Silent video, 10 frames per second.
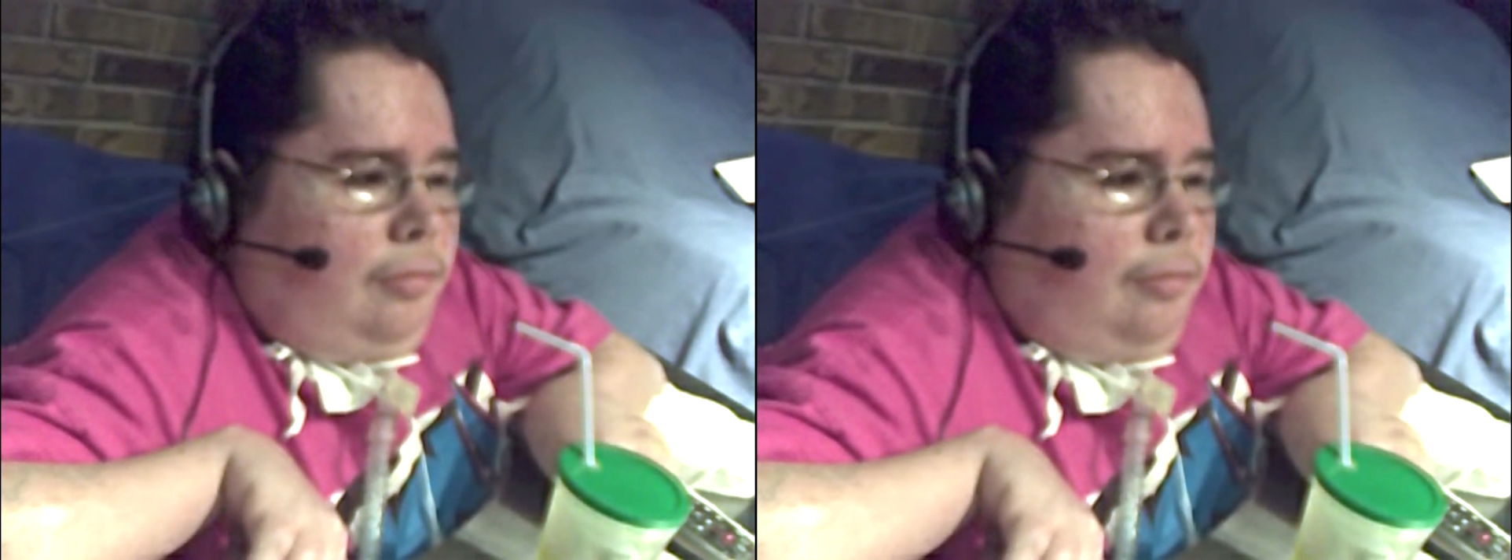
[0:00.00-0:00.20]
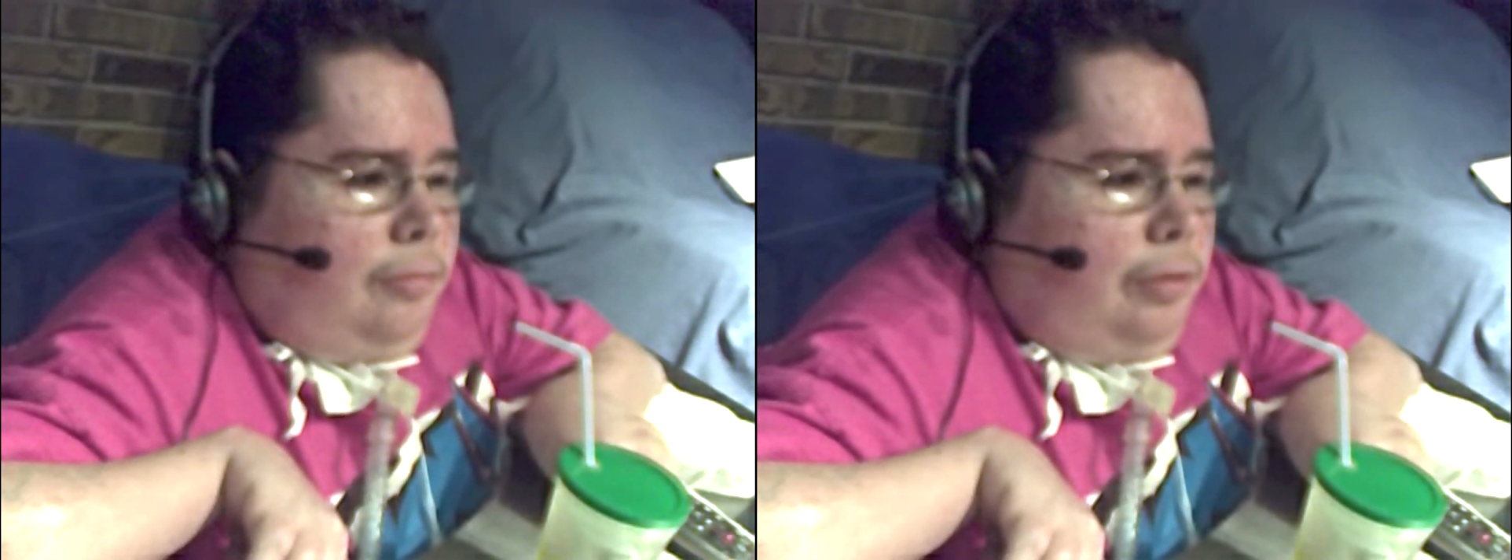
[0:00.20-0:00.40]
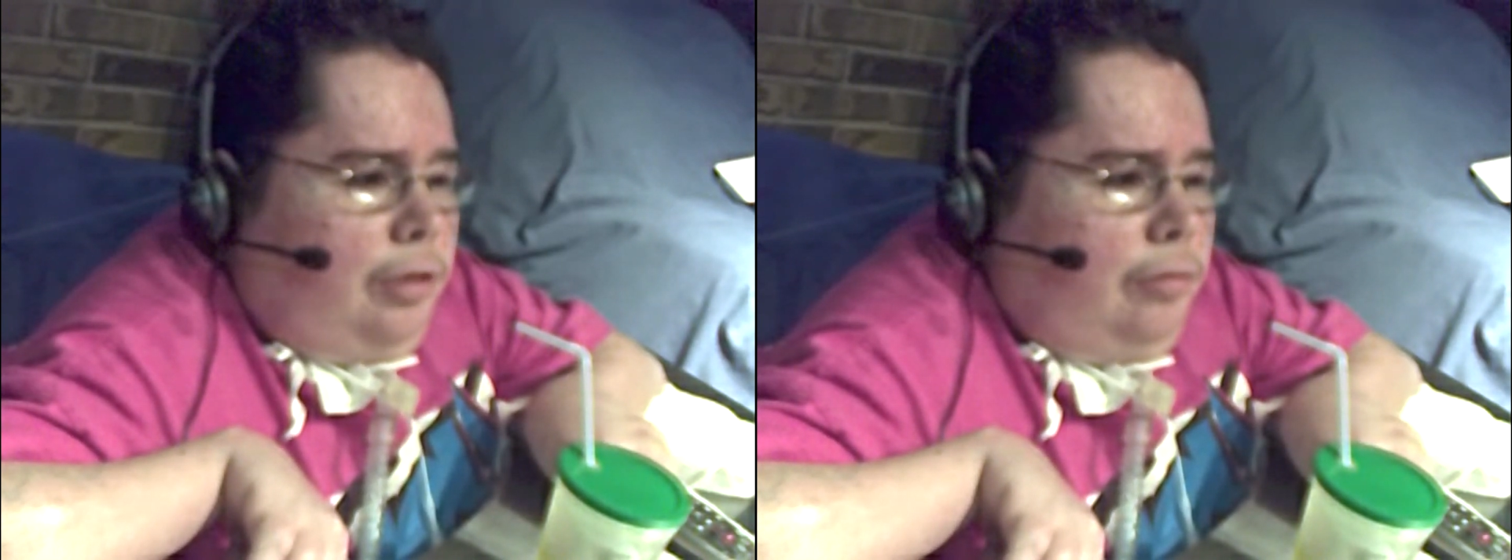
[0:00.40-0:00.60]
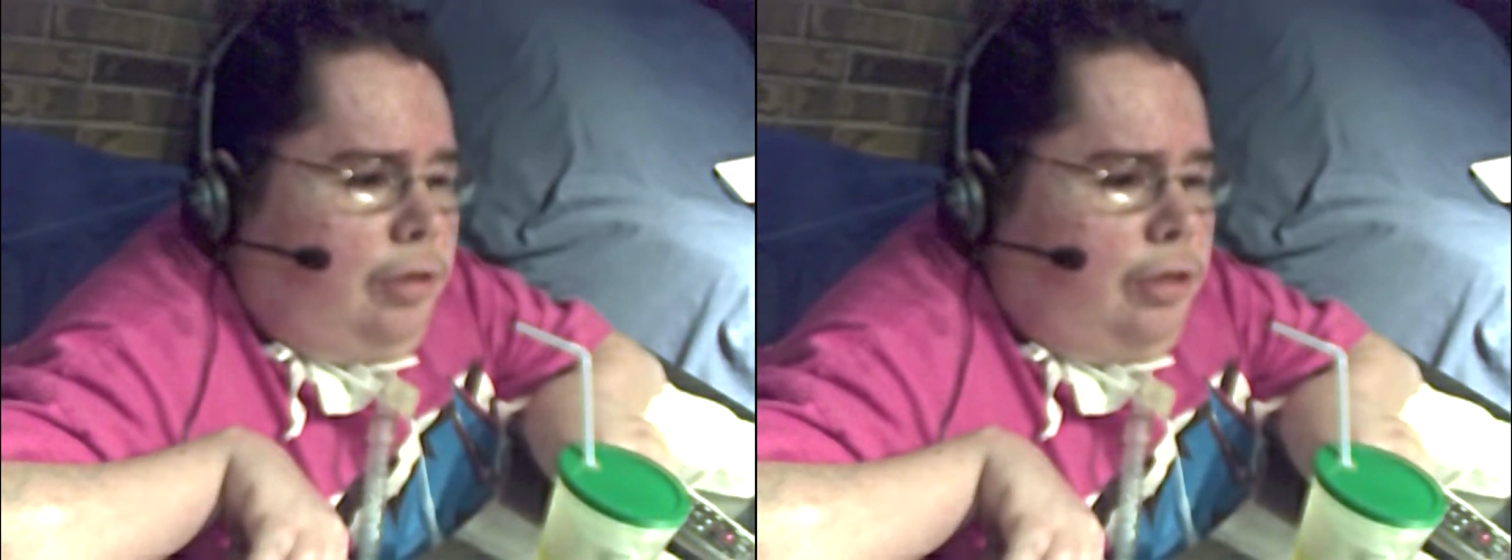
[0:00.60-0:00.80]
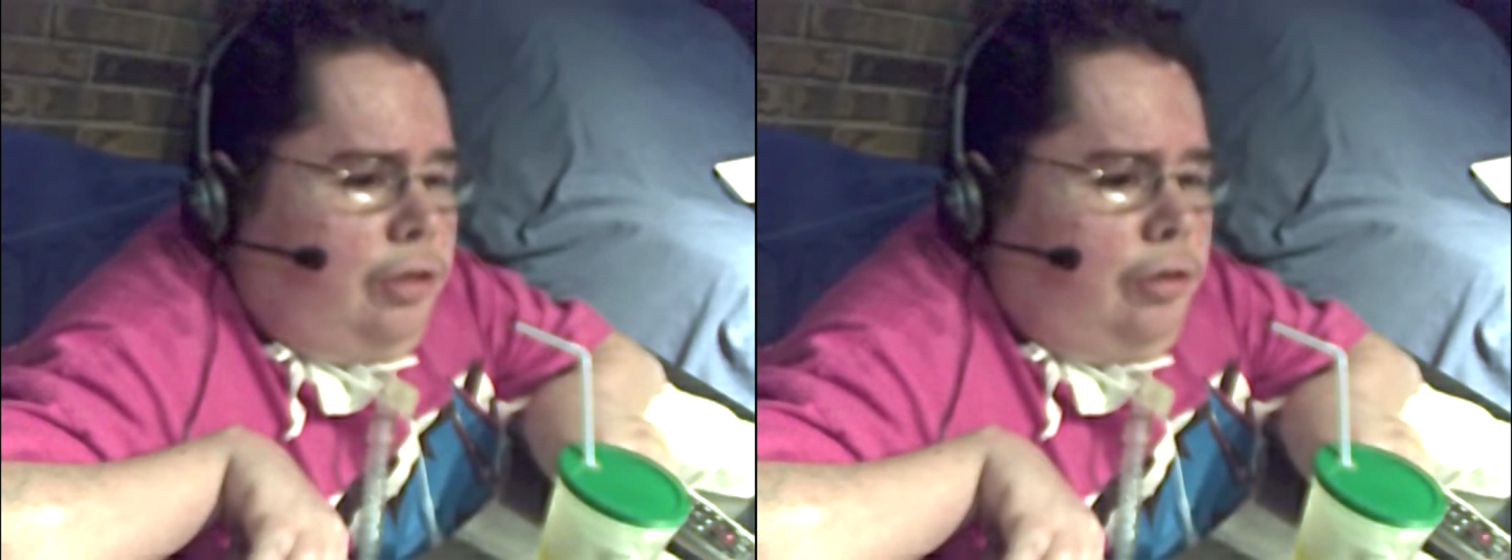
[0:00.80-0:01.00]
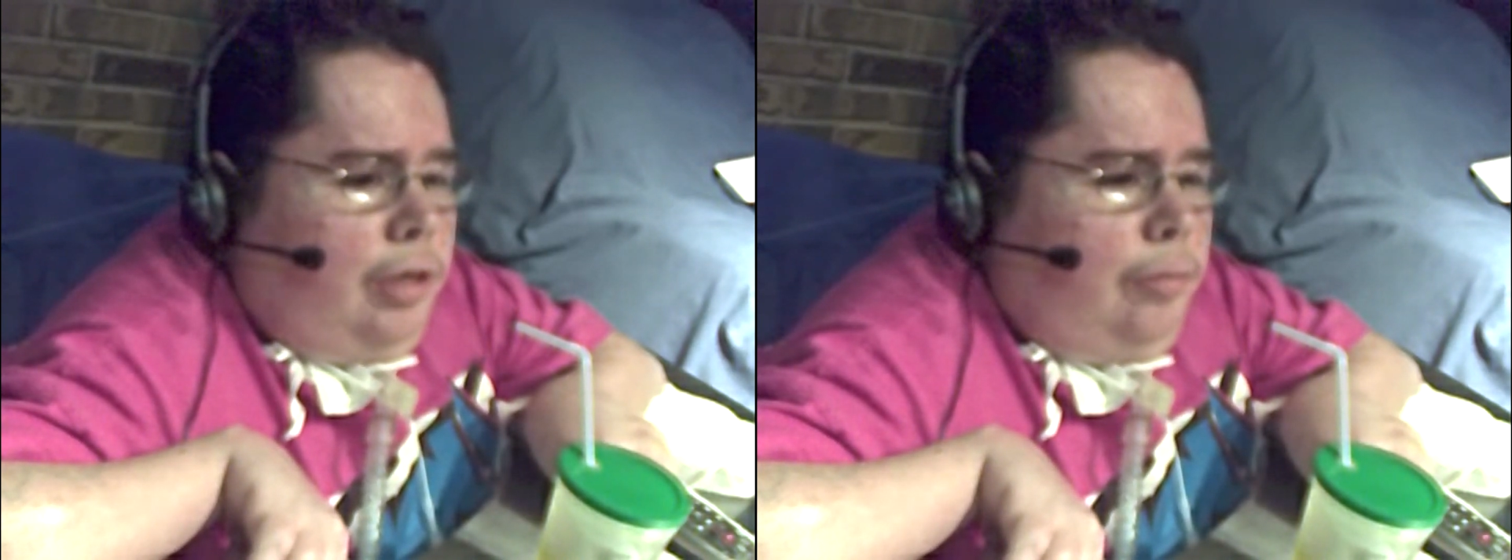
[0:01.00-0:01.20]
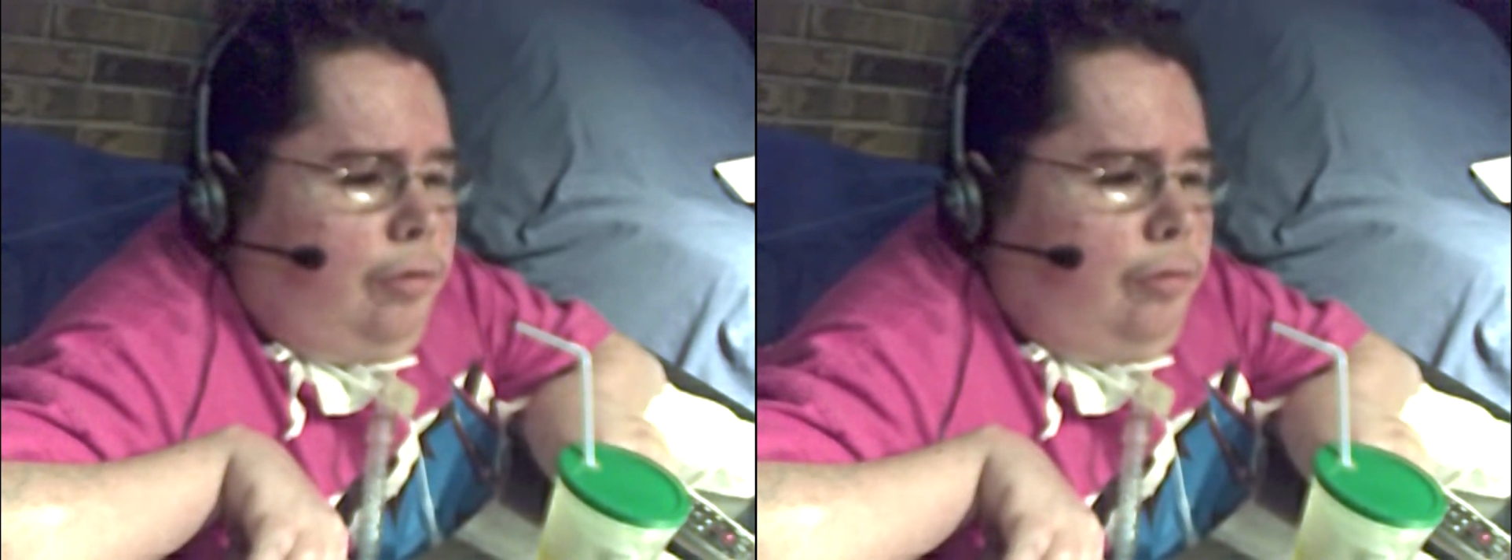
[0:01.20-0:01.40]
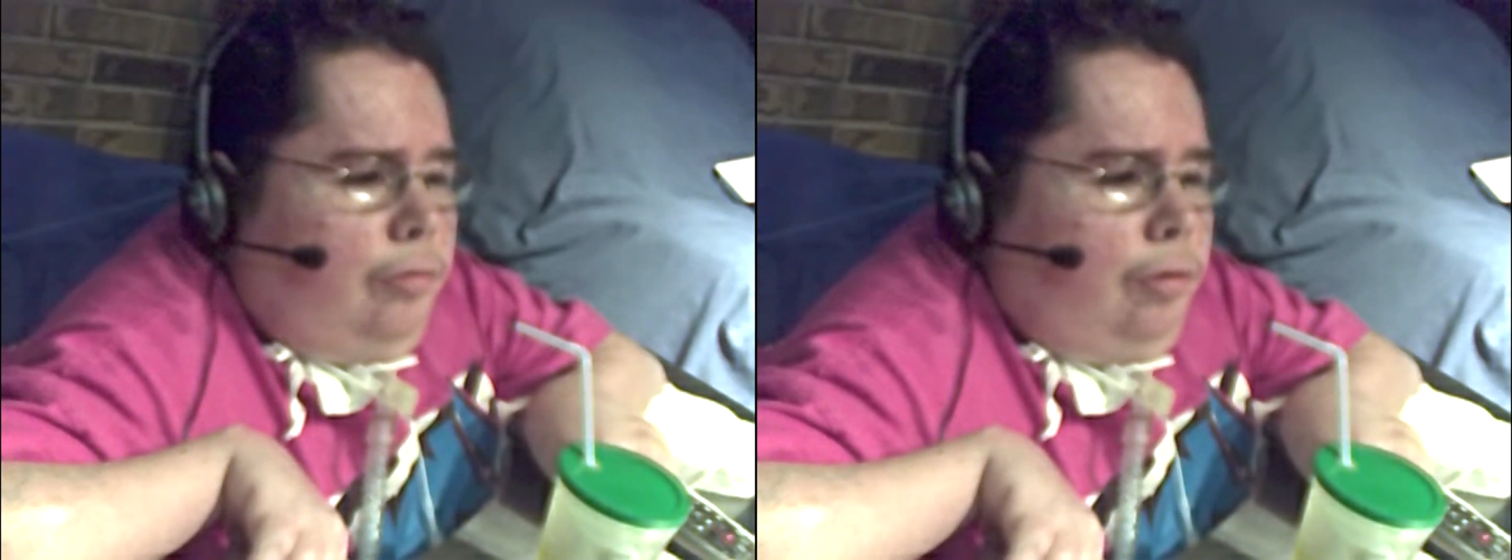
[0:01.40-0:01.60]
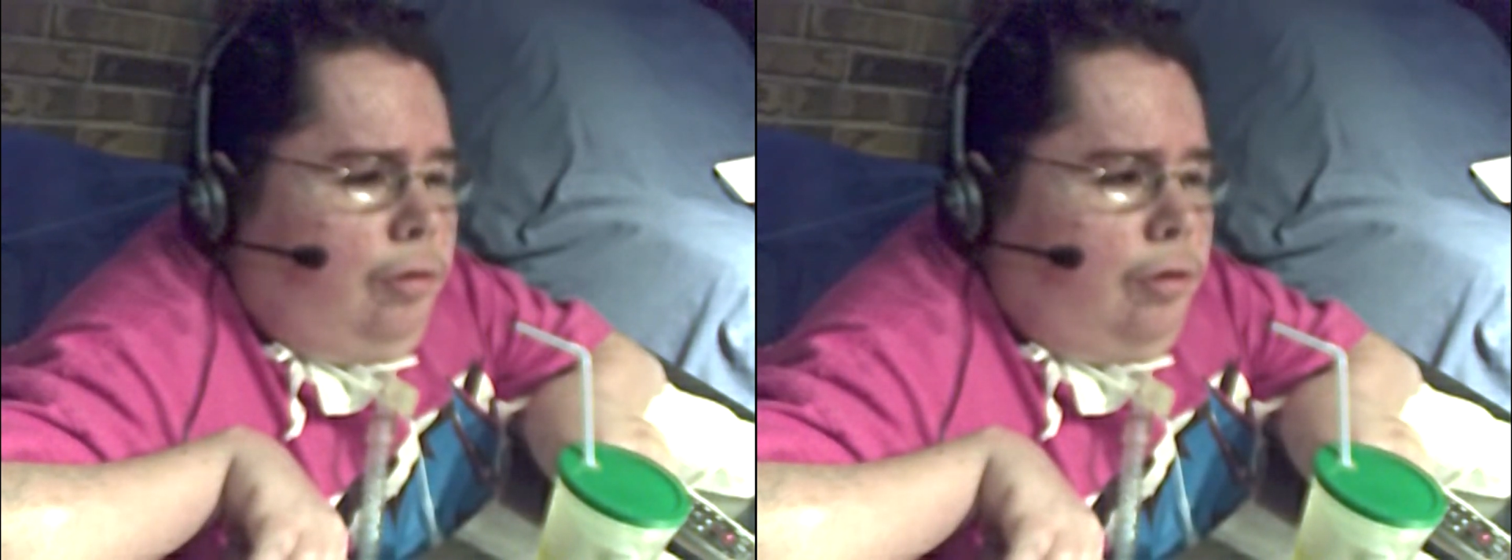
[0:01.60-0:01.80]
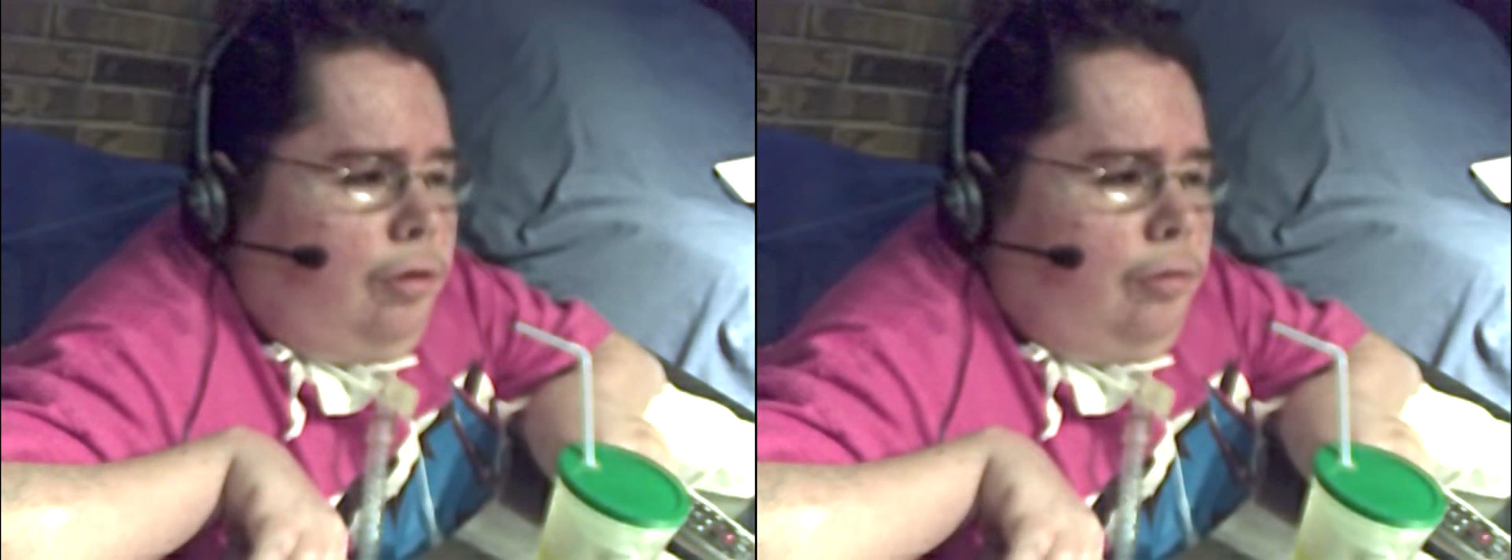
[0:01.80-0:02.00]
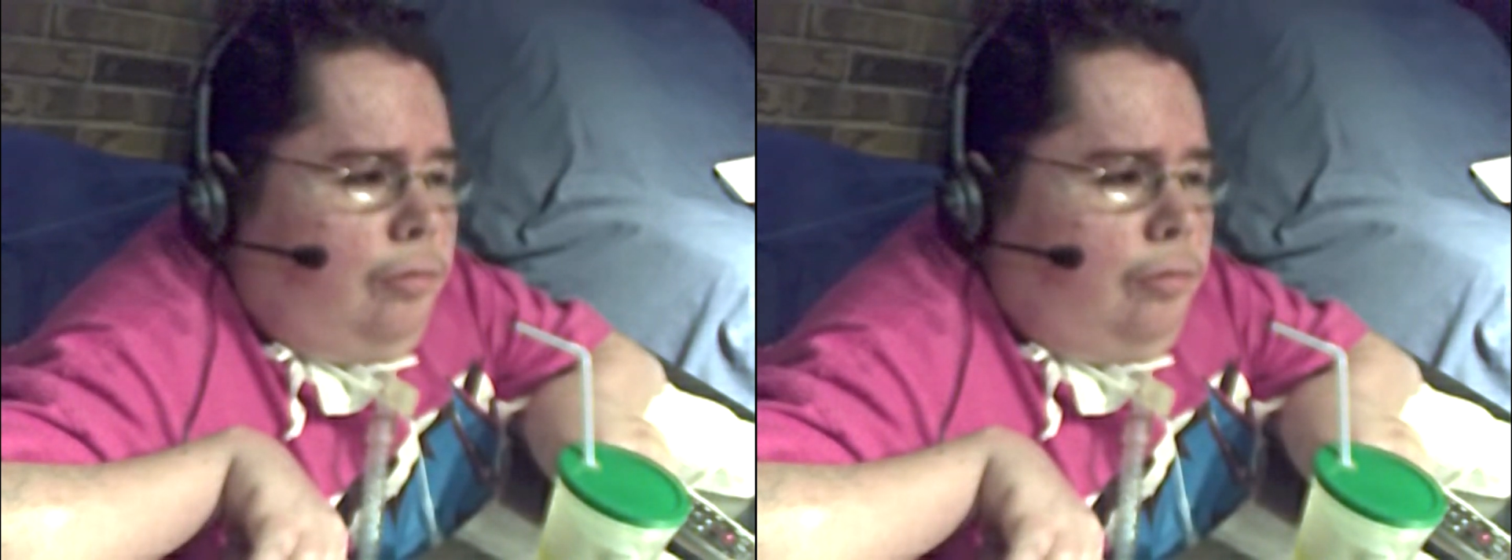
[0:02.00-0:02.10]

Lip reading: But we still got more Raw to go,